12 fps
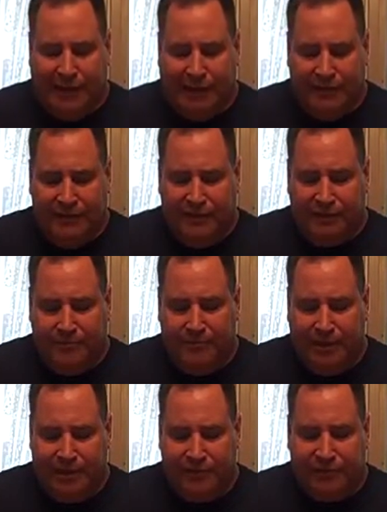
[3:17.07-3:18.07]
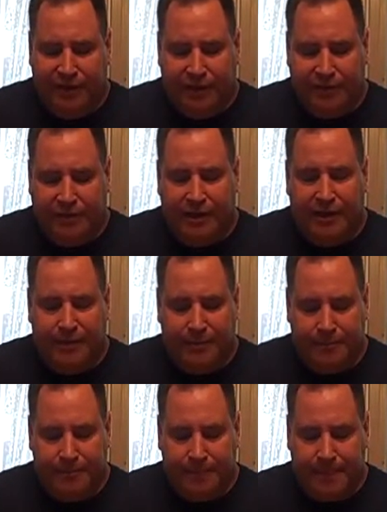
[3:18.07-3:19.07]
I think the biggest thing
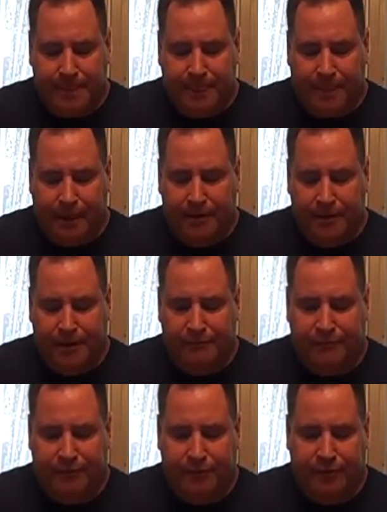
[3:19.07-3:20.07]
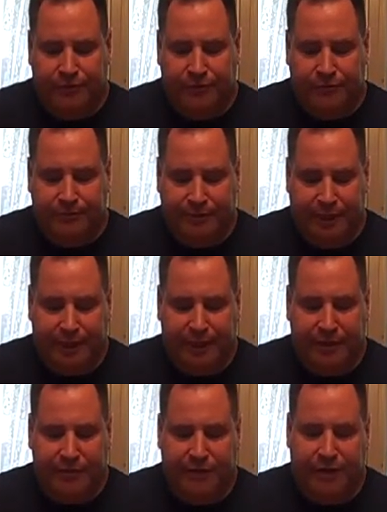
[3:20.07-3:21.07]
that influenced
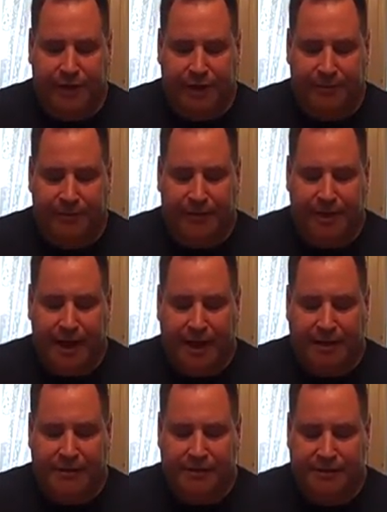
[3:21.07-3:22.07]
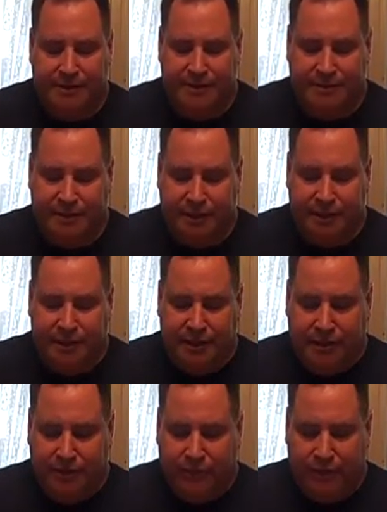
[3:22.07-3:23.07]
me during depth analysis
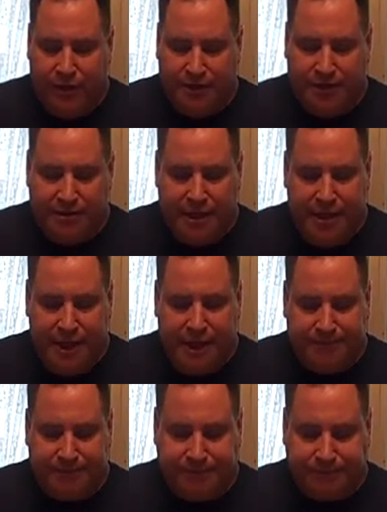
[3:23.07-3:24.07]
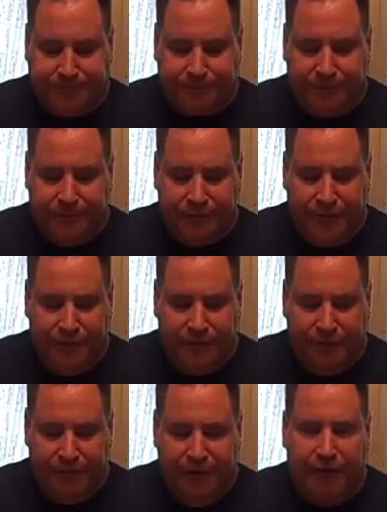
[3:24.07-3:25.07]
was that
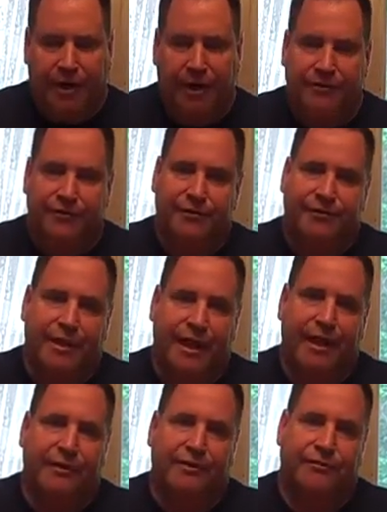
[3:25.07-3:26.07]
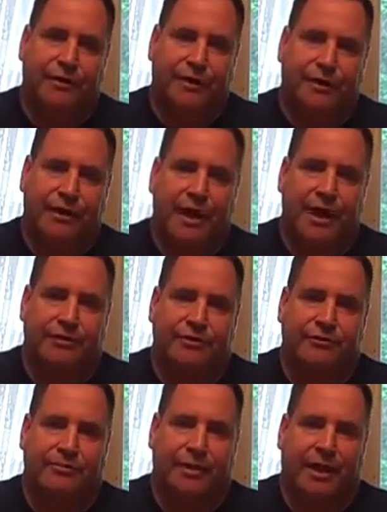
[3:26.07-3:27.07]
if we don't understand those
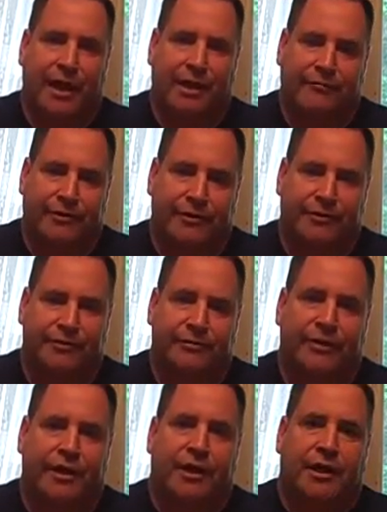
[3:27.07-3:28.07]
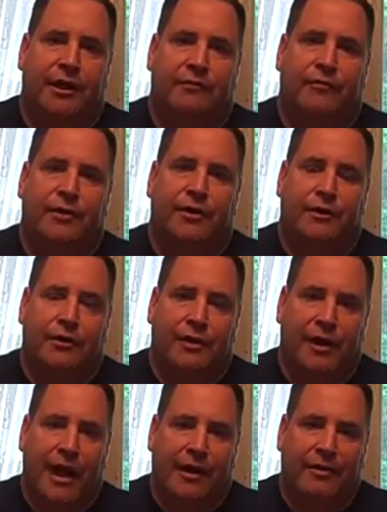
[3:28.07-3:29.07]
unconscious behaviors, if we don't
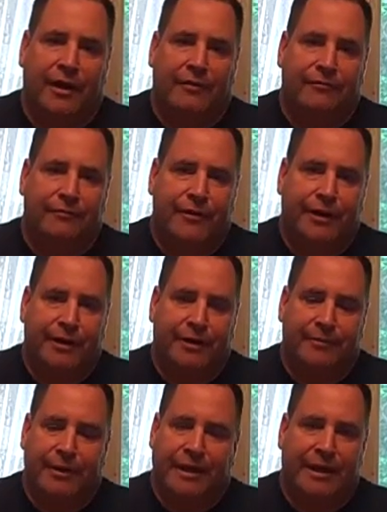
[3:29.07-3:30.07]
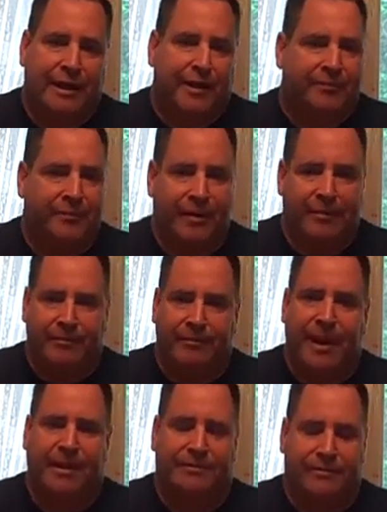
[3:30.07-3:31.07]
allow that freedom, and he keeps coming
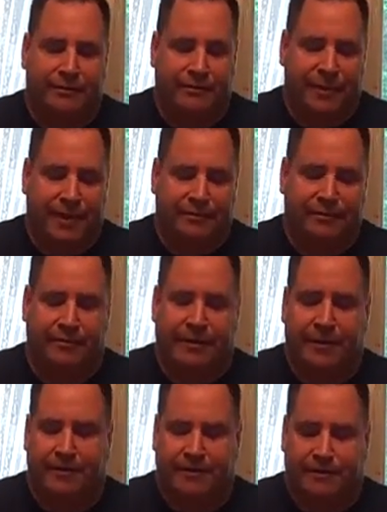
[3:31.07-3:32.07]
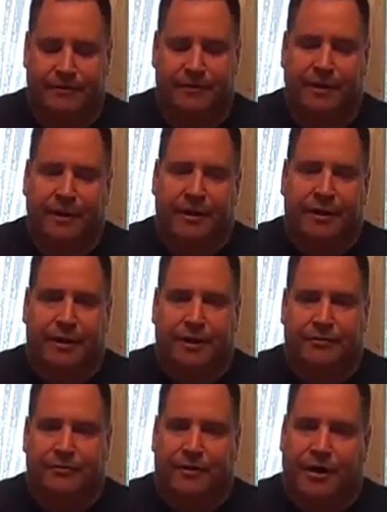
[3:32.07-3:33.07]
back to emancipation
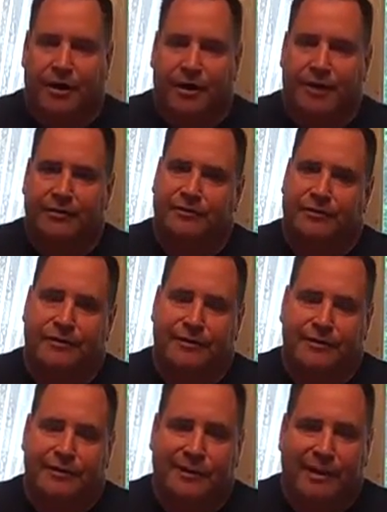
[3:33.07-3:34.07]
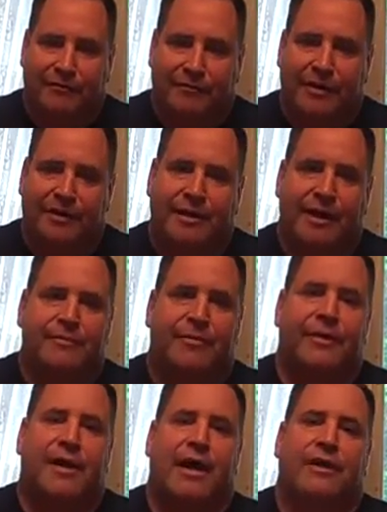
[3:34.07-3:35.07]
as far as even in depth
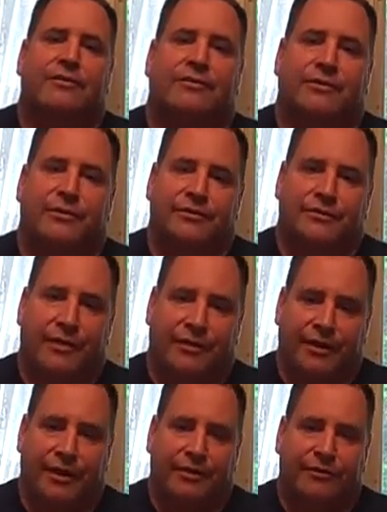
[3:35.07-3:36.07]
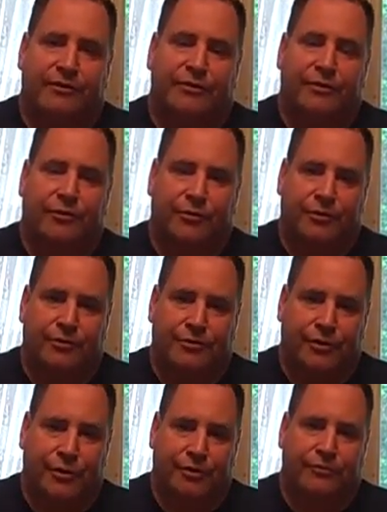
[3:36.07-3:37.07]
analysis and the other two
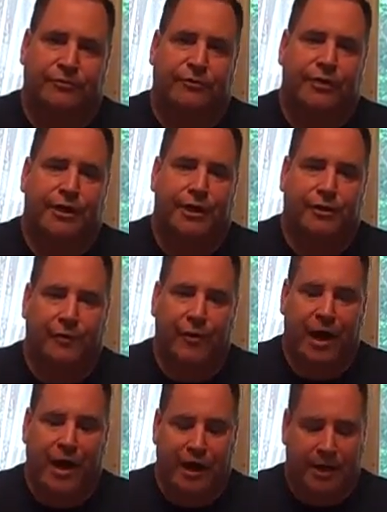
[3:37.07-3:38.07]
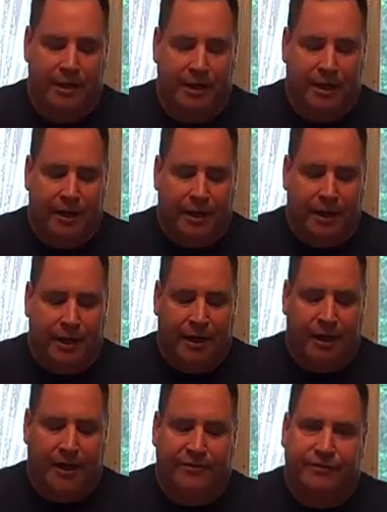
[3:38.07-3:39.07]
cornerstones, looking awry
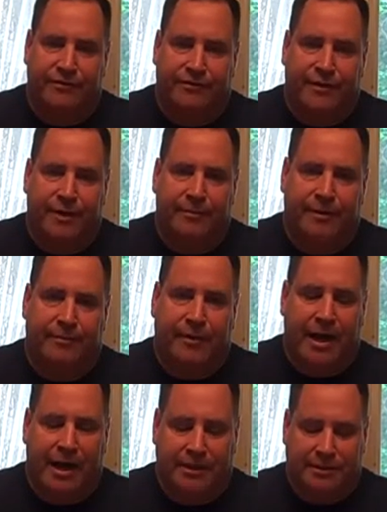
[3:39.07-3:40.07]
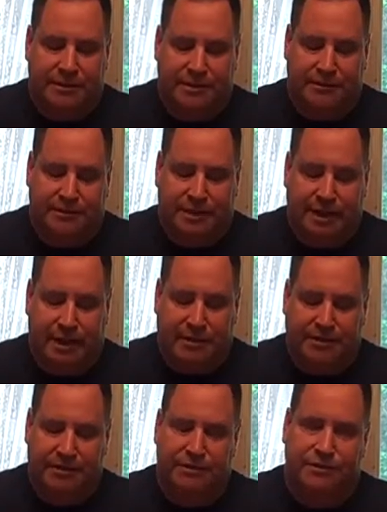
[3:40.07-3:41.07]
and systemic praxis
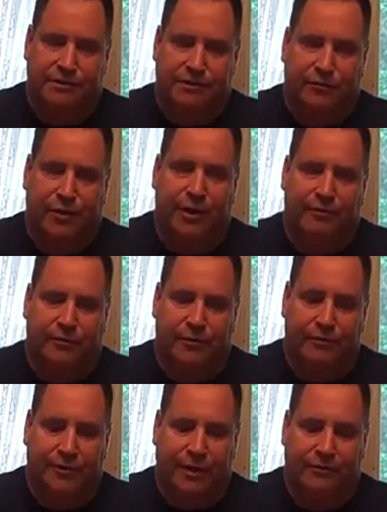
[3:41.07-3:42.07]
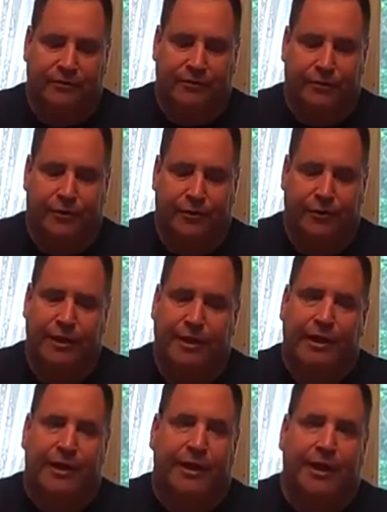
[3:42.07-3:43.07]
as the way to move things forward.
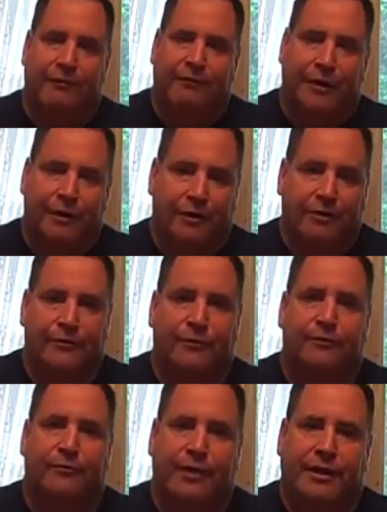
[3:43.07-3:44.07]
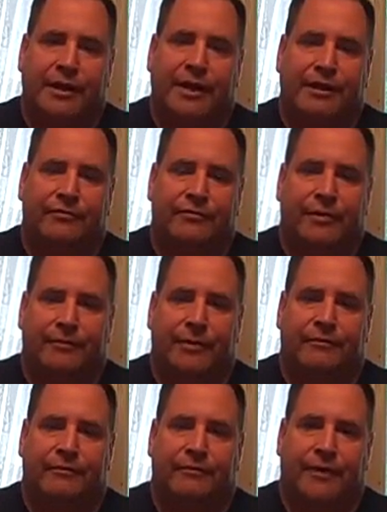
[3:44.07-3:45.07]
If we don't relieve some of
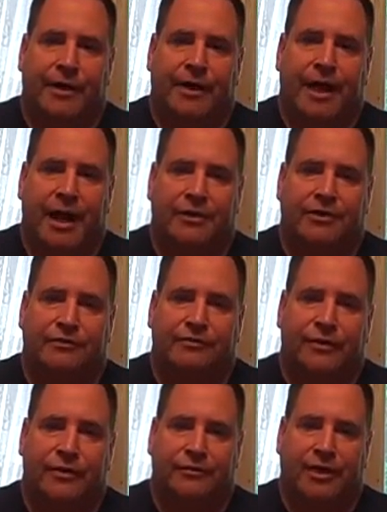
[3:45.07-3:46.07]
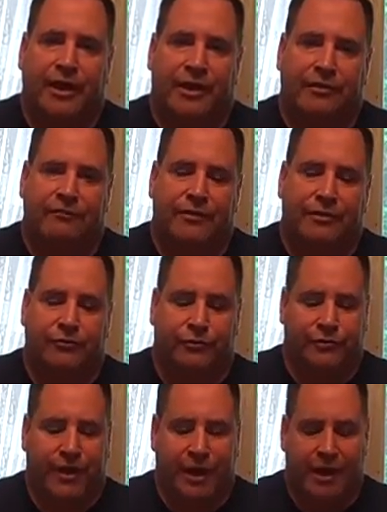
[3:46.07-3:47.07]
the unconscious fears that
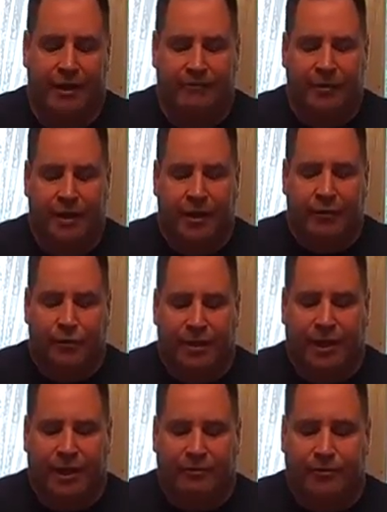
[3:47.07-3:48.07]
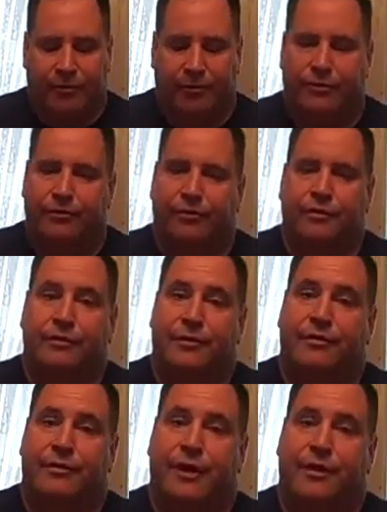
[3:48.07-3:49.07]
individuals have, we keep doing
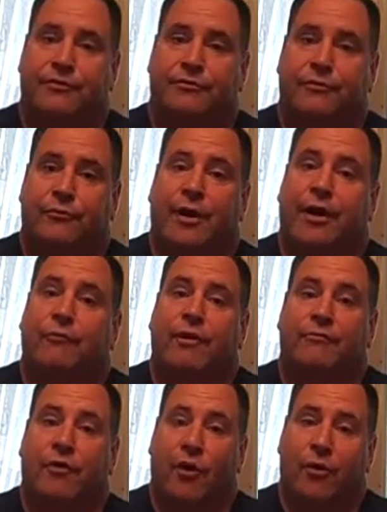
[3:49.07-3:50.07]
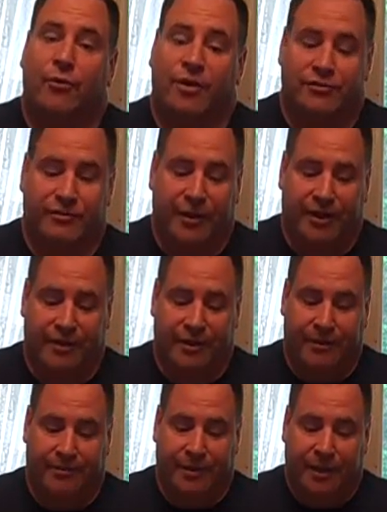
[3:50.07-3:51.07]
the things the way we've always done
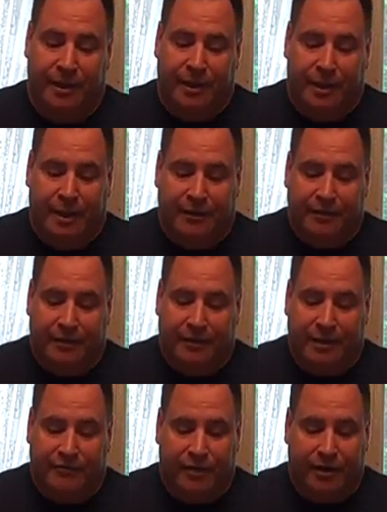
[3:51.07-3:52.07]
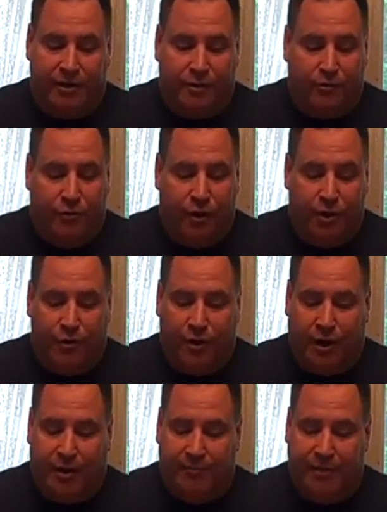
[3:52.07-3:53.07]
them. And I think that's on a quote
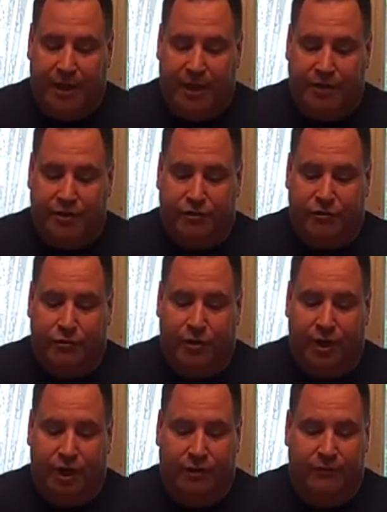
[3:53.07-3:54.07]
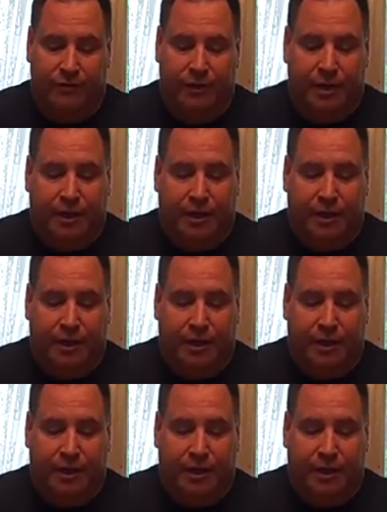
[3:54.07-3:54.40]
on page 12.